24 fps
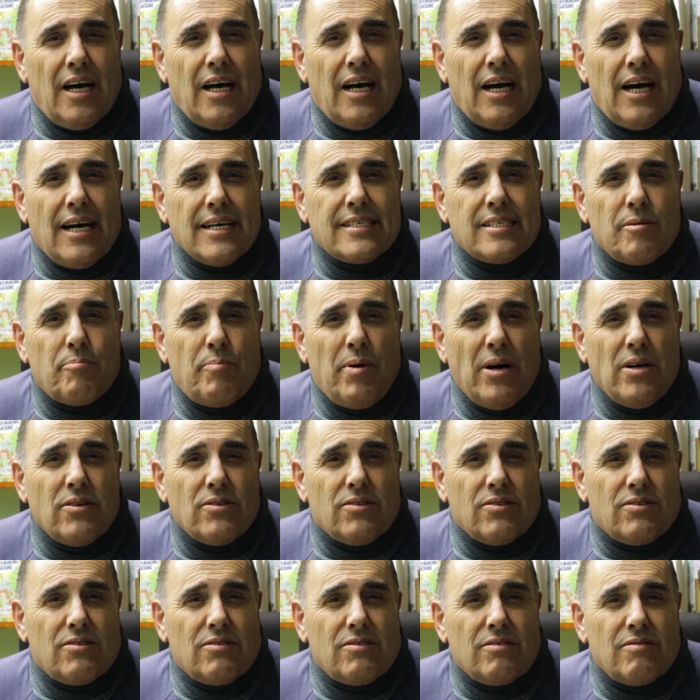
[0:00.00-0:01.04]
I
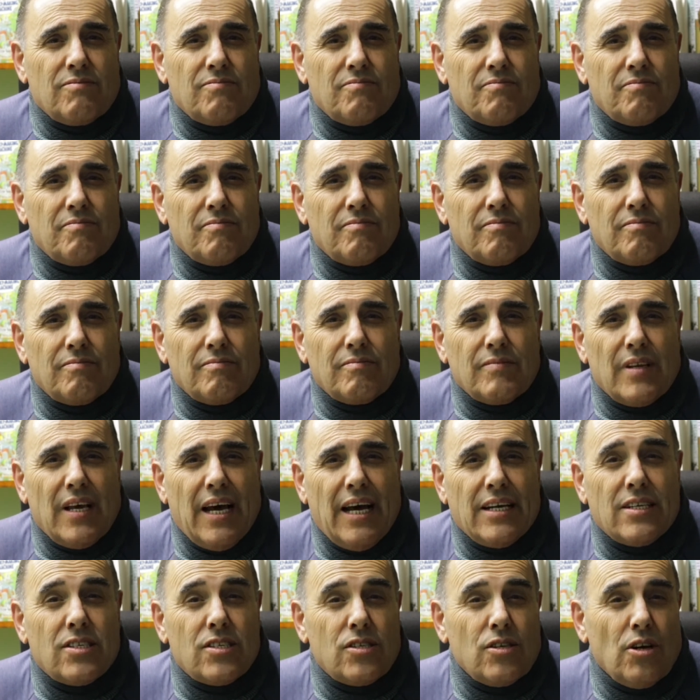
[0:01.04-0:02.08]
suppose
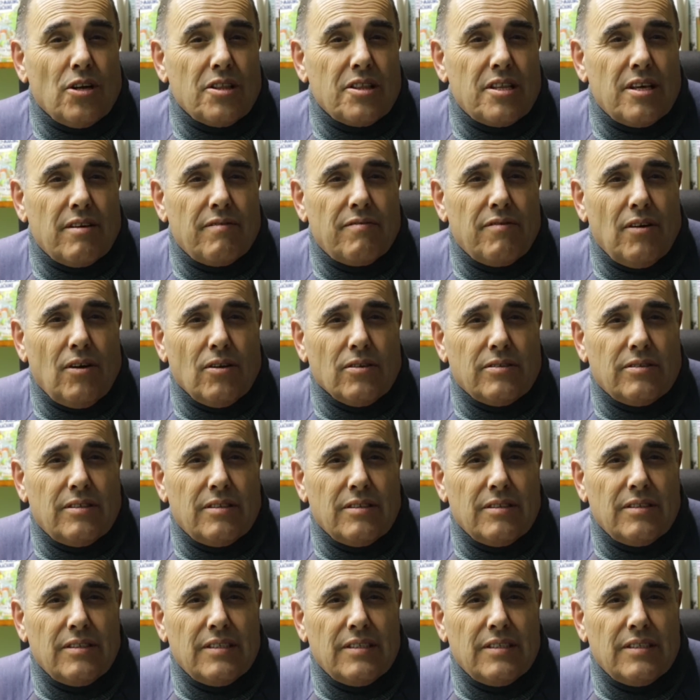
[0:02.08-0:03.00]
it's not their fault